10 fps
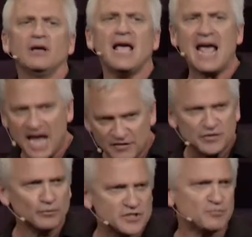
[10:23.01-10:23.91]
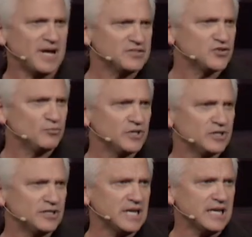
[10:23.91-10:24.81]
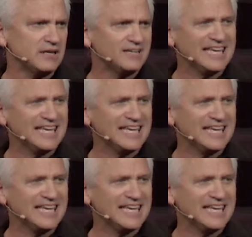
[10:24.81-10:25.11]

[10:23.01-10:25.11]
have the responsibility,